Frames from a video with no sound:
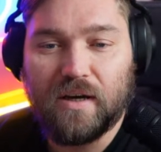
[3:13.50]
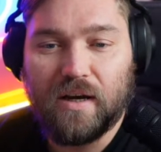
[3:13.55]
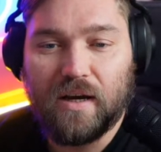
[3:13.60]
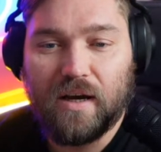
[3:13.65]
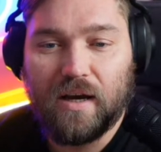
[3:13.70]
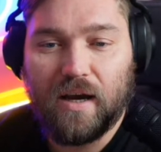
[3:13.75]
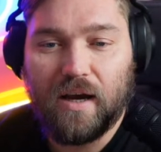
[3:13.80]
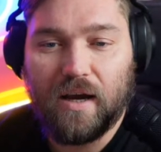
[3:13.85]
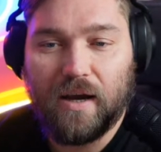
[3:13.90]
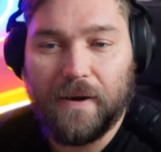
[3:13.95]

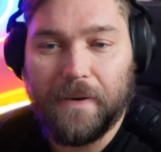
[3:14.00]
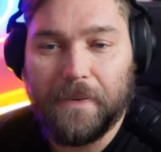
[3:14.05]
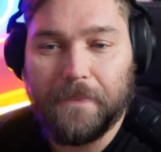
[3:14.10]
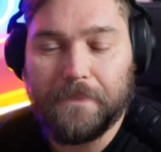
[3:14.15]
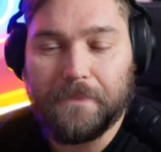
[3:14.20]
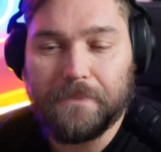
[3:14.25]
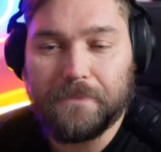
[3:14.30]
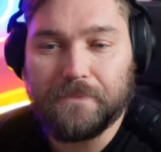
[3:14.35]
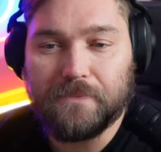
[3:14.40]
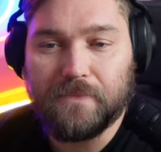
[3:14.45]

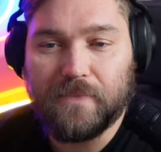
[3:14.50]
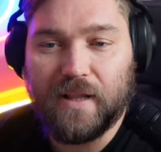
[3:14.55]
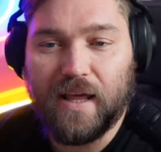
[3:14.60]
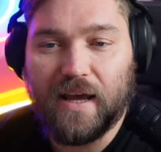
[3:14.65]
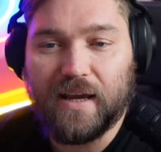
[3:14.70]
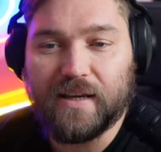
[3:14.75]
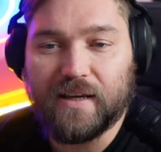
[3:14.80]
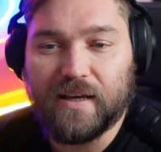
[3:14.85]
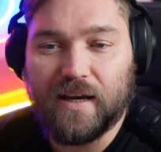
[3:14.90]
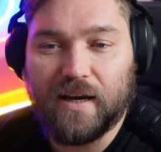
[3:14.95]

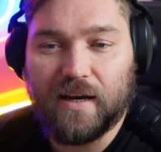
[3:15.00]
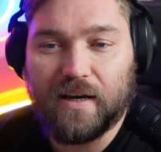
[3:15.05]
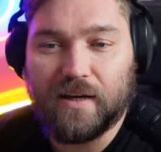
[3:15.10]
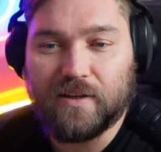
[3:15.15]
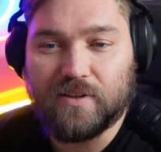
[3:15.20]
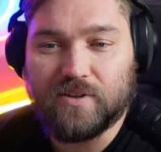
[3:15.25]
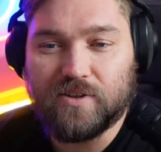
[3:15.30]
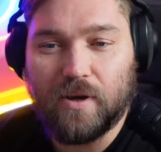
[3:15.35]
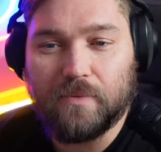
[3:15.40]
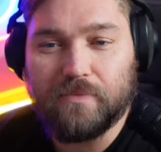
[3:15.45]
like
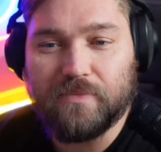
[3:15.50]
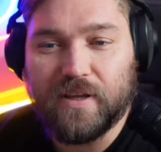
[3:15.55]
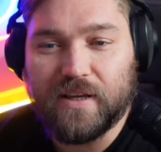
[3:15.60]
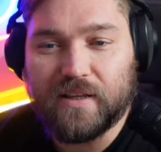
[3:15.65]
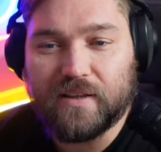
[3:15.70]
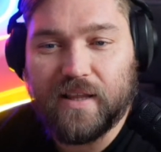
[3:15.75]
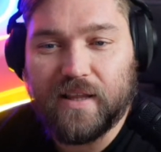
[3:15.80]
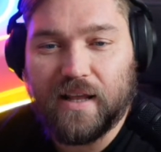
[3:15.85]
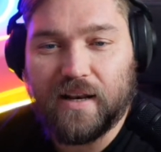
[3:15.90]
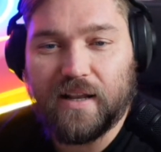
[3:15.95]

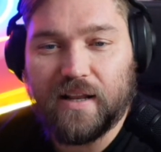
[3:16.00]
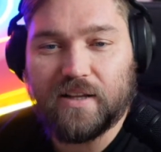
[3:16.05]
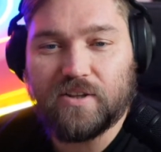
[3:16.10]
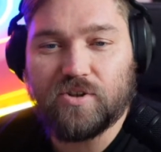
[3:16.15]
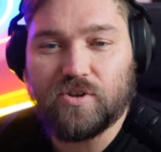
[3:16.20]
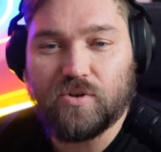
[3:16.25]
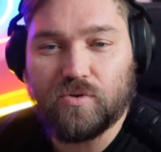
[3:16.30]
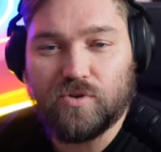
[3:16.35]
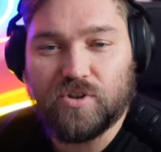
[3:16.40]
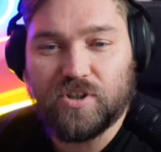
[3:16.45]
something that
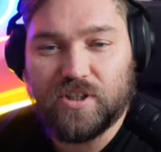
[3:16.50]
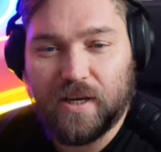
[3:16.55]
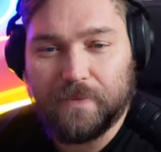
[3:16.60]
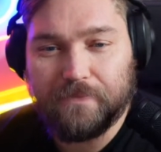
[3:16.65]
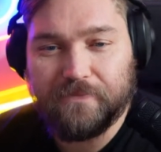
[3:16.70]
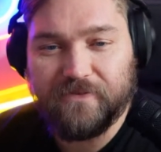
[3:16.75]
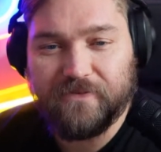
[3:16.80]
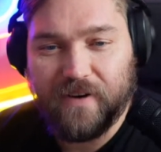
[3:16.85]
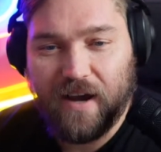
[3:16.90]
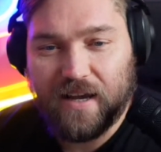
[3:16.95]
lets you
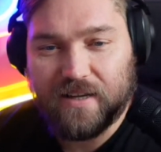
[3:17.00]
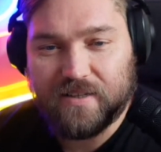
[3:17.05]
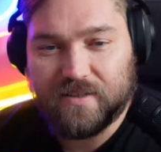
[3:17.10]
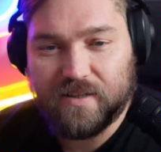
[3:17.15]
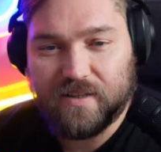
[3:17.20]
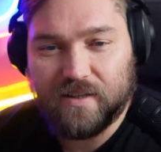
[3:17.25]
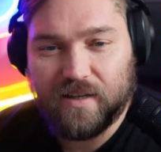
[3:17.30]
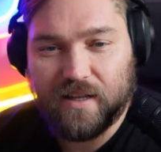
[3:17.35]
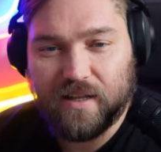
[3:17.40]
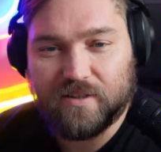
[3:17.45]
ship
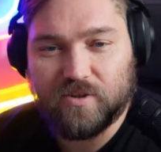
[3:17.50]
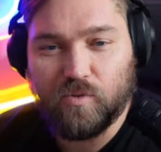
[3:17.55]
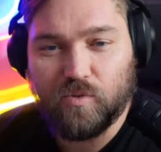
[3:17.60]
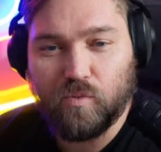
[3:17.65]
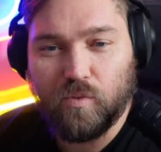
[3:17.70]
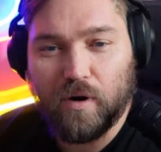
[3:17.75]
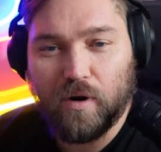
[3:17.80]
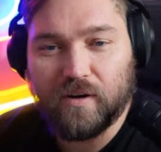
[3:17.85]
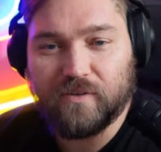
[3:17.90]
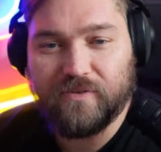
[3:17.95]
faster, lets you
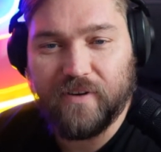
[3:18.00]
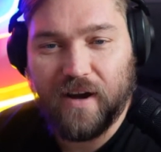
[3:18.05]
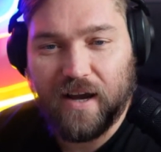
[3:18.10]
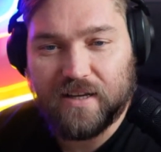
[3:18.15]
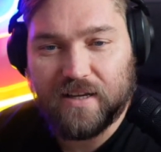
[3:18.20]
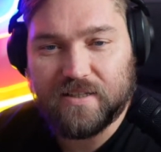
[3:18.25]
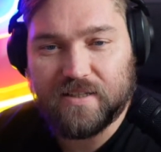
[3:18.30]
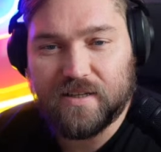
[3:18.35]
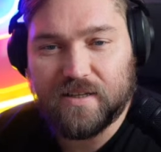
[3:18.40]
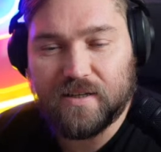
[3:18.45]
work
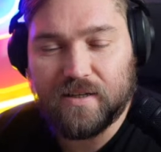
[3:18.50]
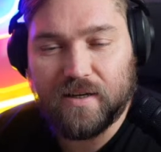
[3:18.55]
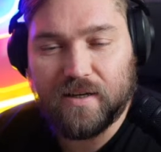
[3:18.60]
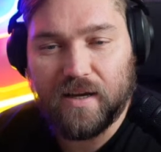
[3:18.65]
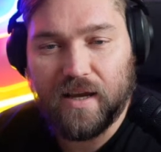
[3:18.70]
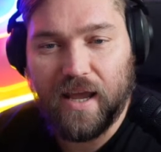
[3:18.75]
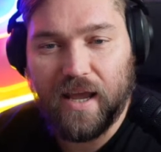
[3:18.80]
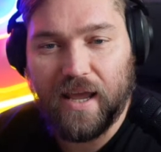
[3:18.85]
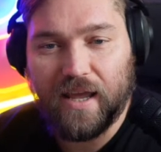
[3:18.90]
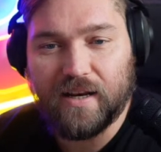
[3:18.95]
faster,
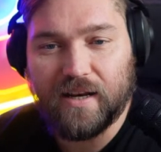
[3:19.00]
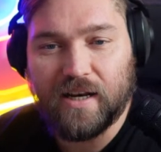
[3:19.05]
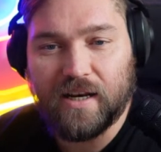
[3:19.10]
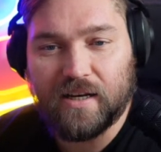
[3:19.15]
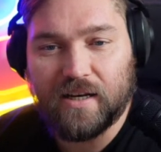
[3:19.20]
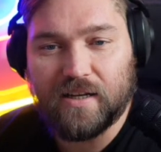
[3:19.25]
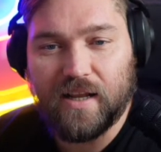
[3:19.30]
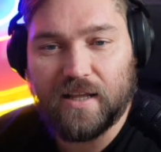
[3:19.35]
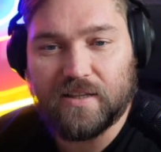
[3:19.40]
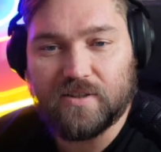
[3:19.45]

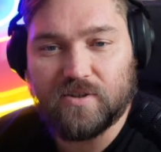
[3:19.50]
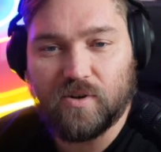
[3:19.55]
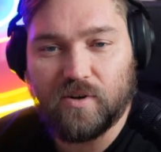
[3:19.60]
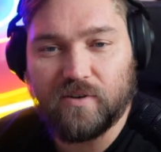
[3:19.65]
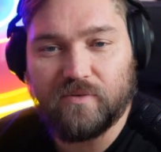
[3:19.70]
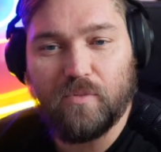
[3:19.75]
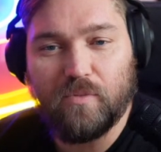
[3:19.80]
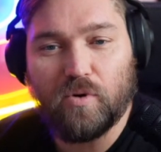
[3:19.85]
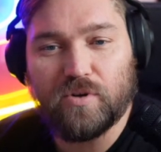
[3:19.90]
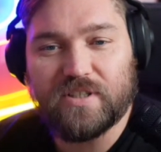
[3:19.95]
and sort
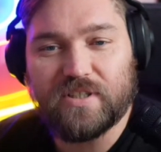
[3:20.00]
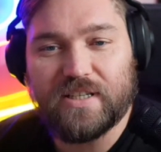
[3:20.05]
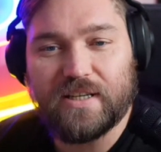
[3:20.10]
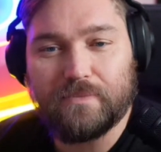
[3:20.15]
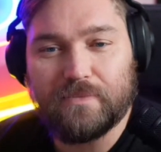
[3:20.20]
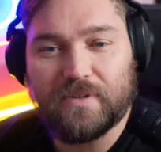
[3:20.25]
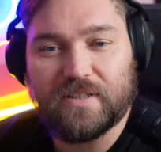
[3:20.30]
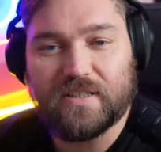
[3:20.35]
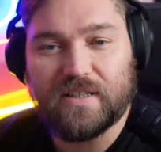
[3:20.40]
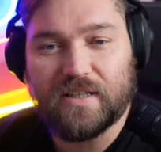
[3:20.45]
of more
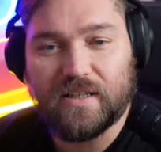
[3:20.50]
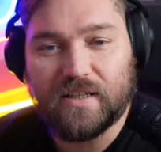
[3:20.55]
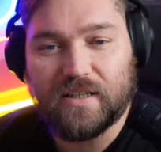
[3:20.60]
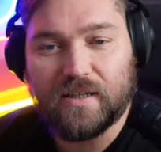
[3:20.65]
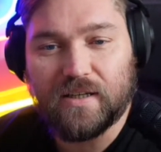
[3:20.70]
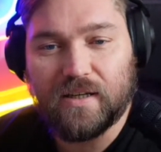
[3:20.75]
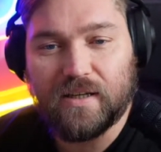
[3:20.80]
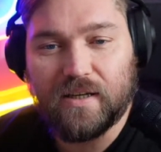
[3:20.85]
seamlessly.